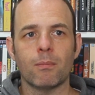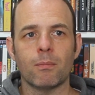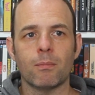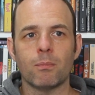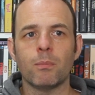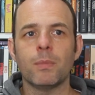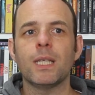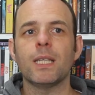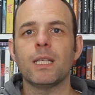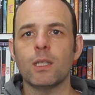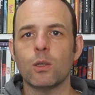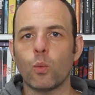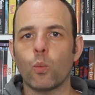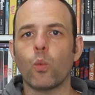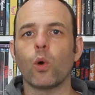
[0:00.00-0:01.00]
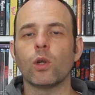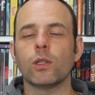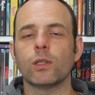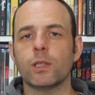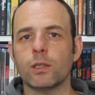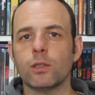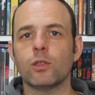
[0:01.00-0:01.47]
me
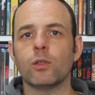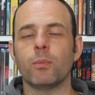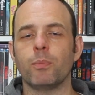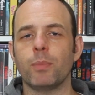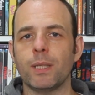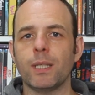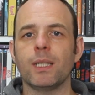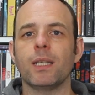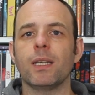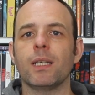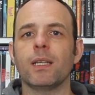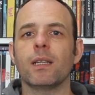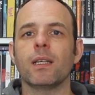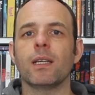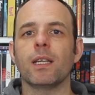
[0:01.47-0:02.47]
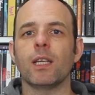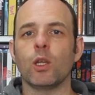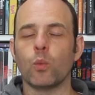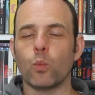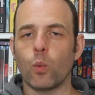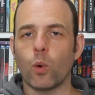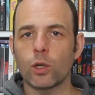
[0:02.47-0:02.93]
wanting to be a
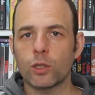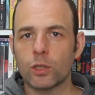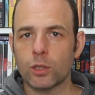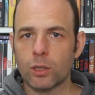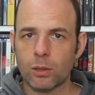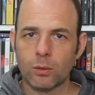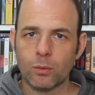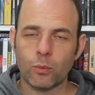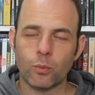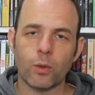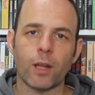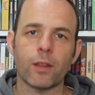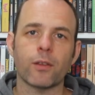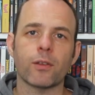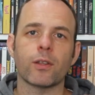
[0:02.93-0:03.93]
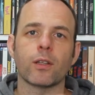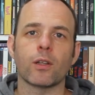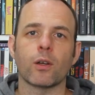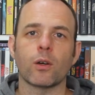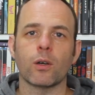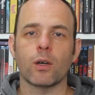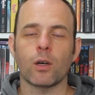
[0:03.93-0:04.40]
watcher rather than
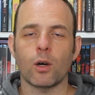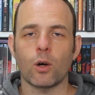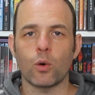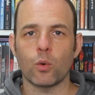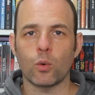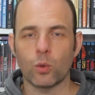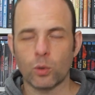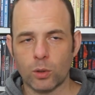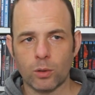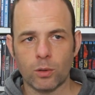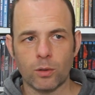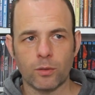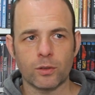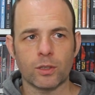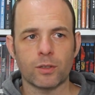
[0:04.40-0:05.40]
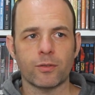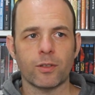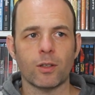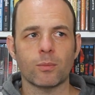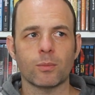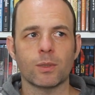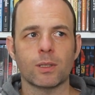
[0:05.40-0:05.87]
a, a hoarder of just
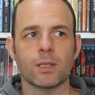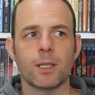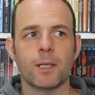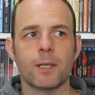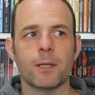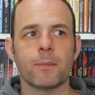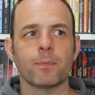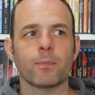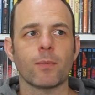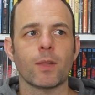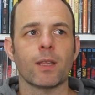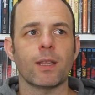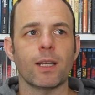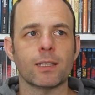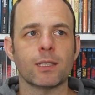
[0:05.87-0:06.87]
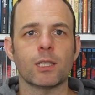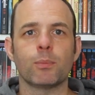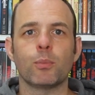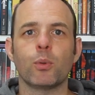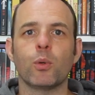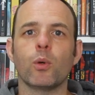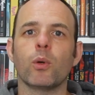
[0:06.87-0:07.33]
films, this has
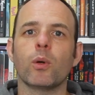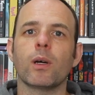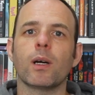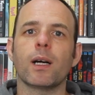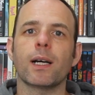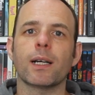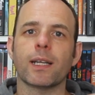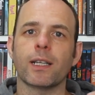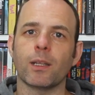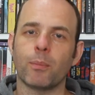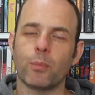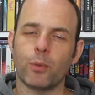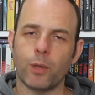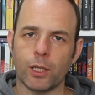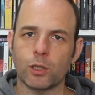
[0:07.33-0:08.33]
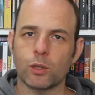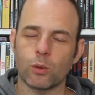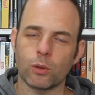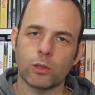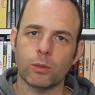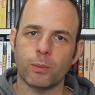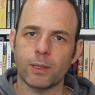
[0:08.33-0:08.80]
put a, a kind of pressure
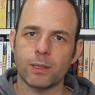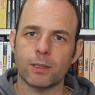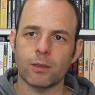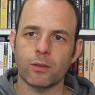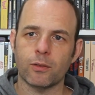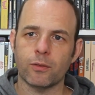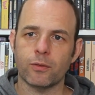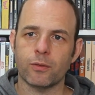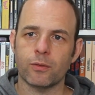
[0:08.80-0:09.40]
onto myself,